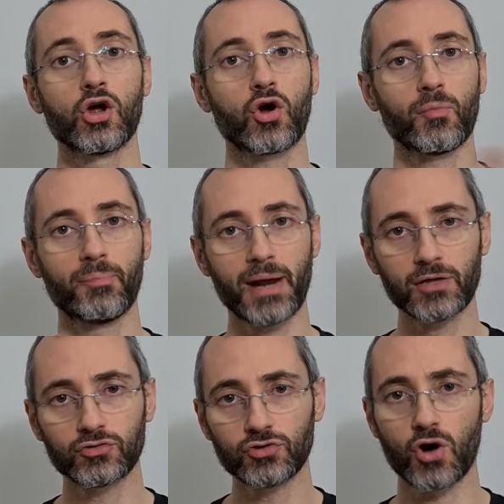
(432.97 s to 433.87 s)

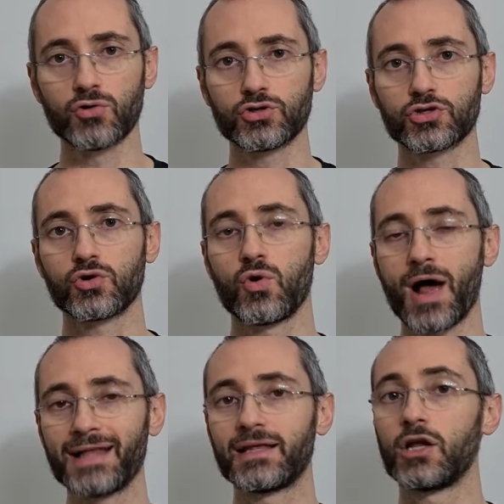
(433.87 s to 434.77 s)
compared to those who
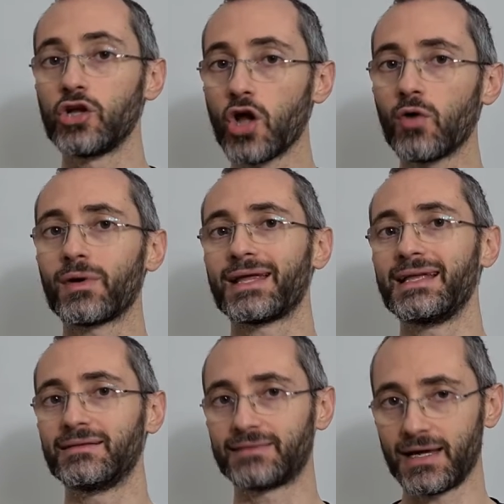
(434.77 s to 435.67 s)
had a lower
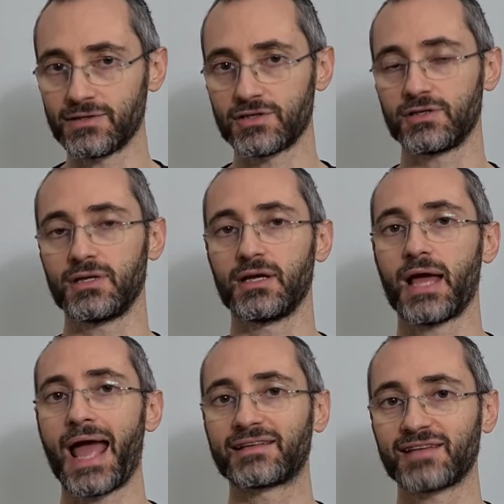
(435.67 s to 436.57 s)
intensity
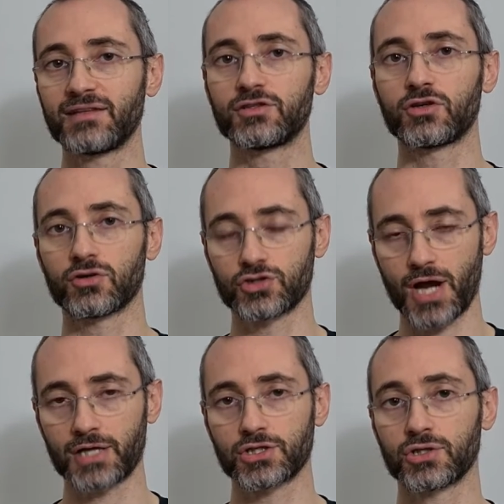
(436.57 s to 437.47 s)
eccentric
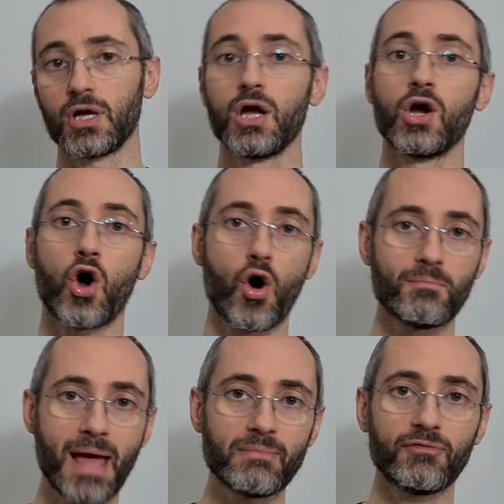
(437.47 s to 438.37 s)
contraction, or
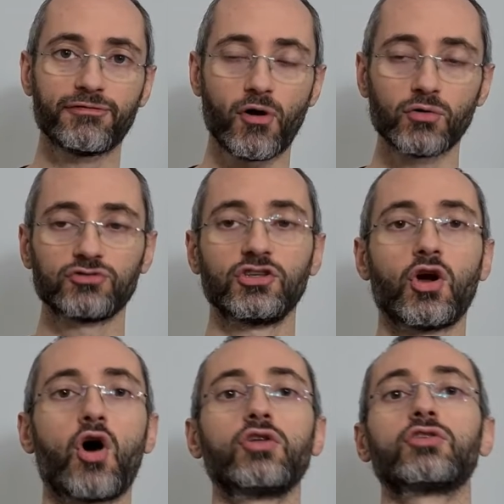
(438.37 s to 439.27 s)
maybe
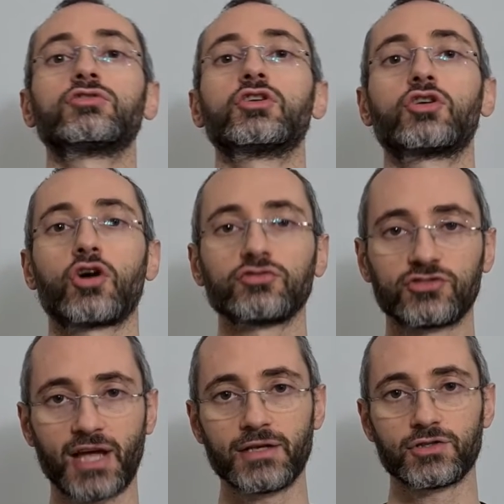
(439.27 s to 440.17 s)
focusing only on the
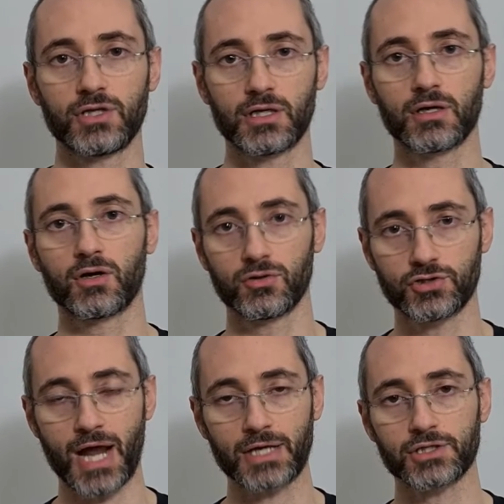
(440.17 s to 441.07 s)
concentric
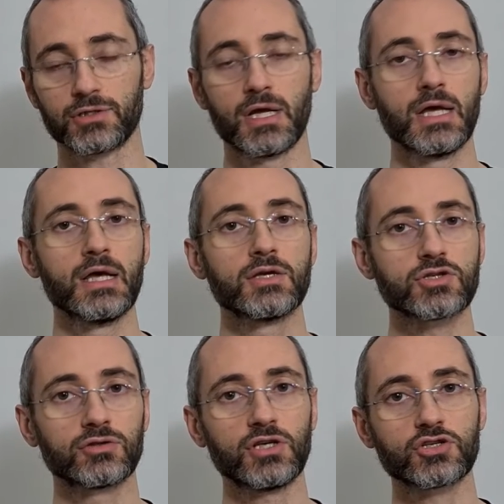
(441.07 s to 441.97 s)
contraction.
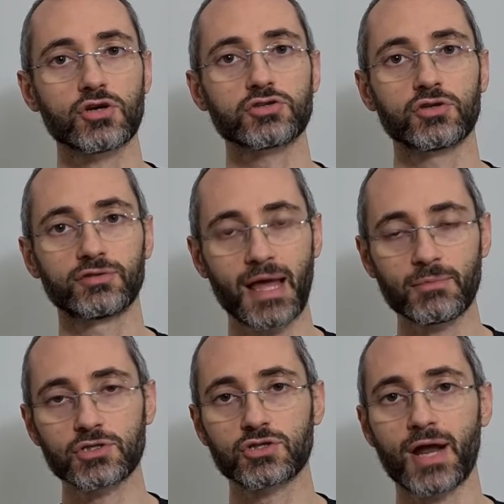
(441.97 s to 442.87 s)
So this also
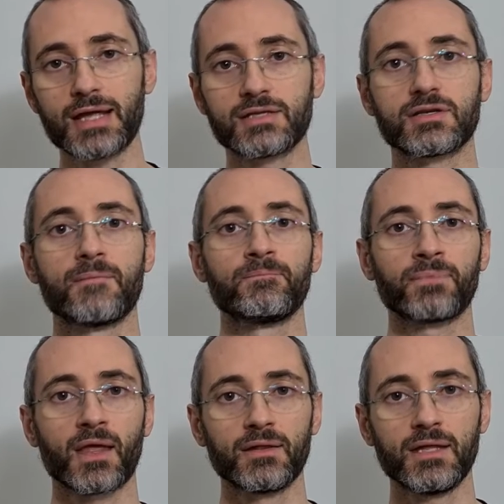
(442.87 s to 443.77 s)
demonstrates
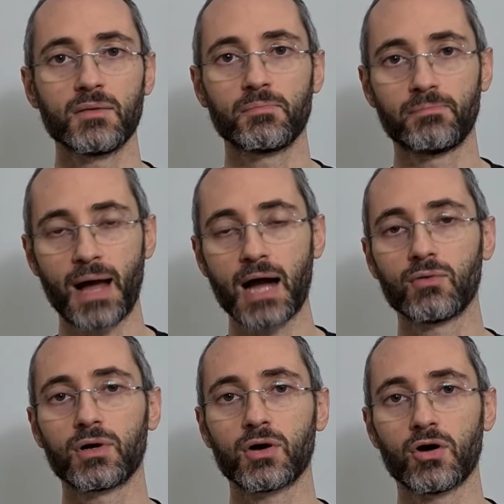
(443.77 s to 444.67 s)
the
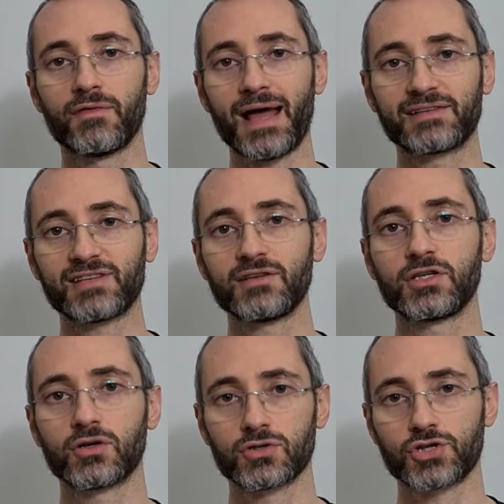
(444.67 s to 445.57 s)
power of
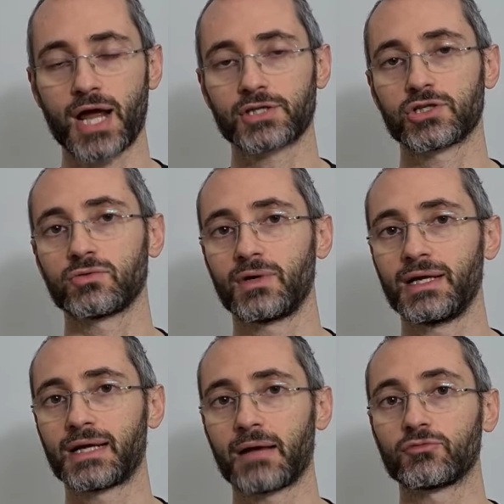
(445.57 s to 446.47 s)
eccentric contraction when
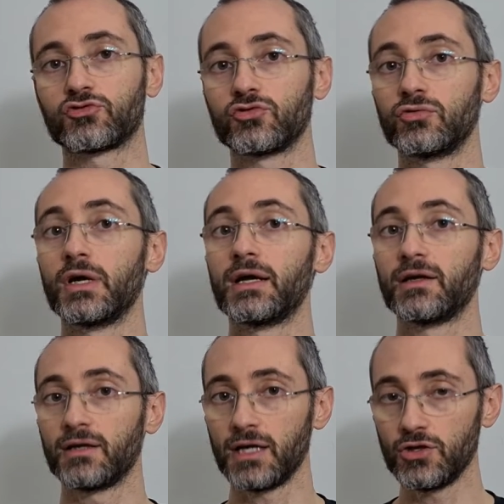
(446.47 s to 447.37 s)
it comes to
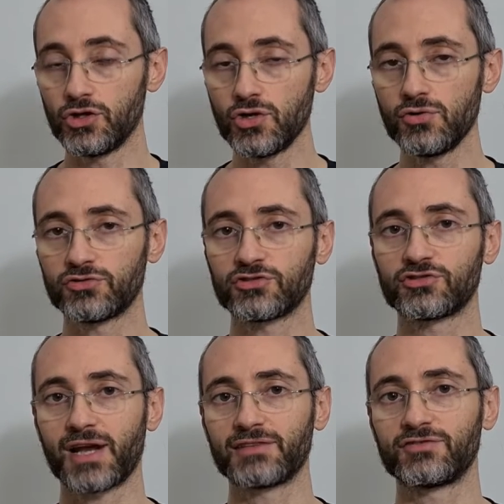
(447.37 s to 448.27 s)
induce
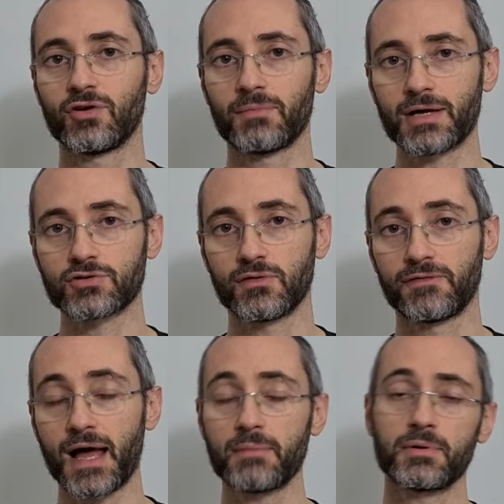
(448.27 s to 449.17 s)
stress in your muscle
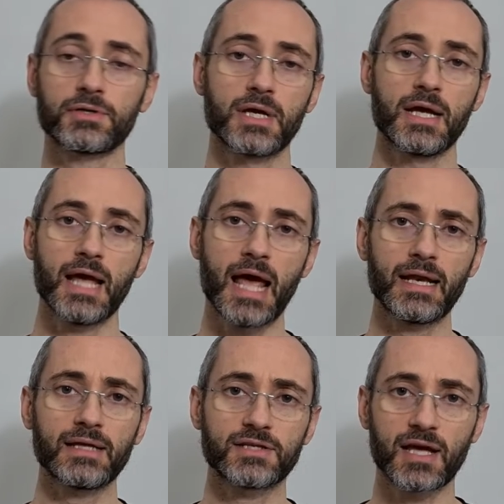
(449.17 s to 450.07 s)
fibers.
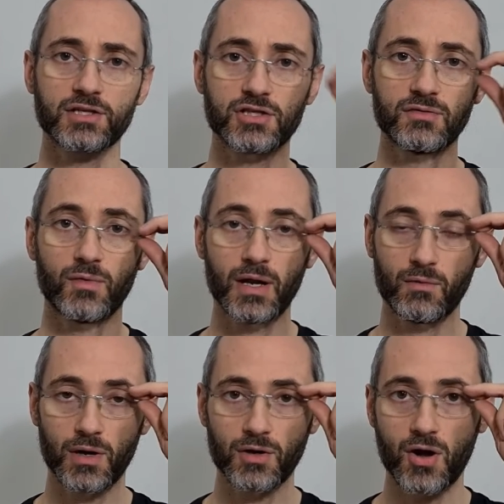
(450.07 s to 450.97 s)
And it's actually very
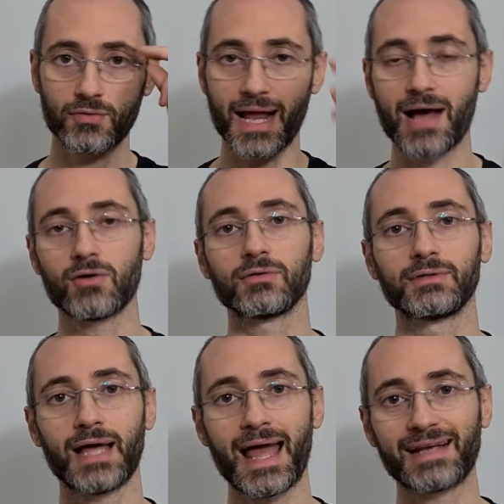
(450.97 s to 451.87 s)
well known now
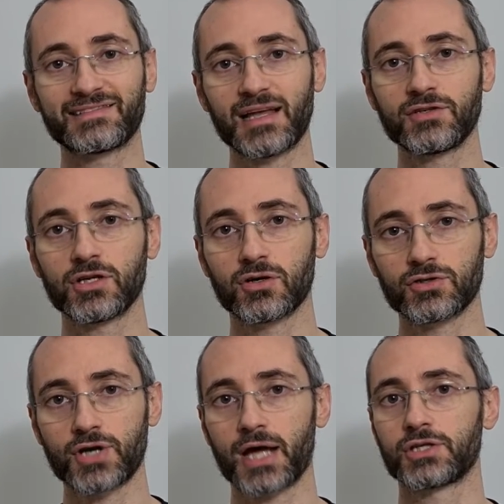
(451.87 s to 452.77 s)
that eccentric
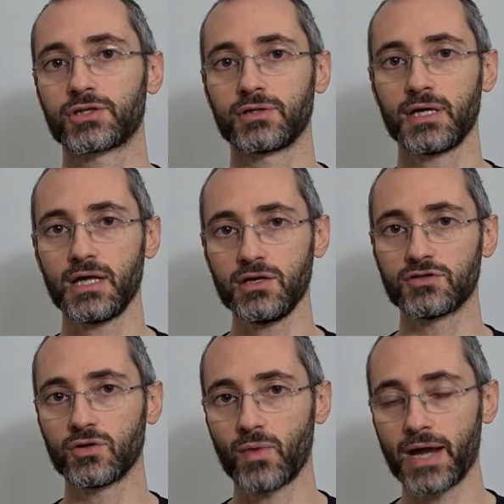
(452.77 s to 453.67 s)
contraction
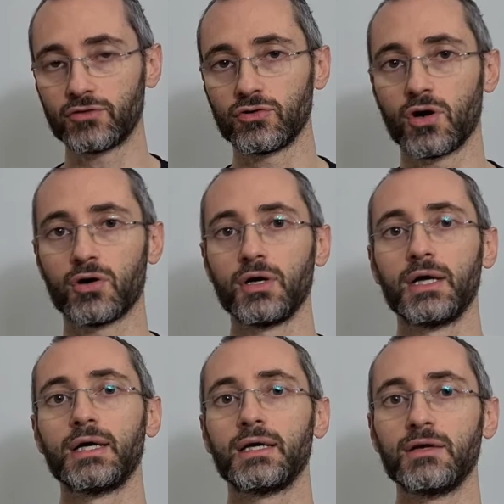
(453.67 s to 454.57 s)
is the way to go
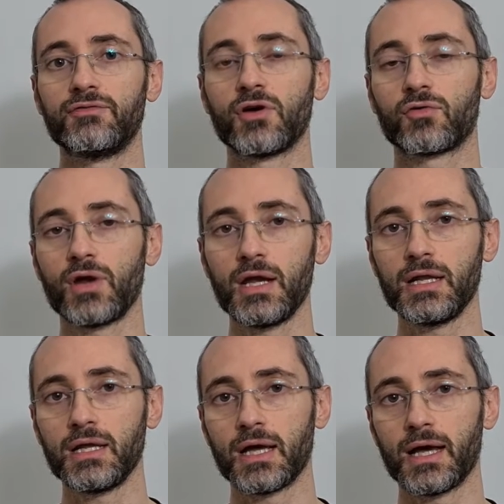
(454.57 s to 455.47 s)
if you're
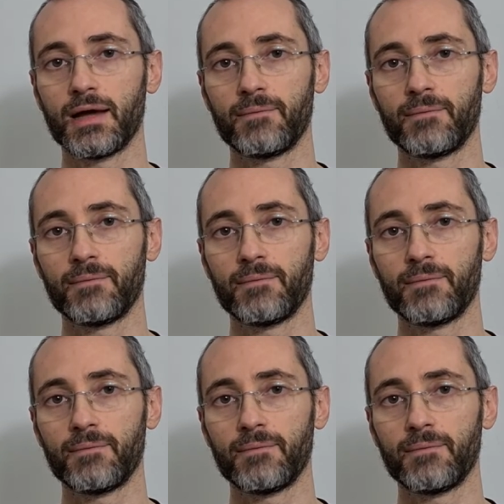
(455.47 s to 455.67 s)
really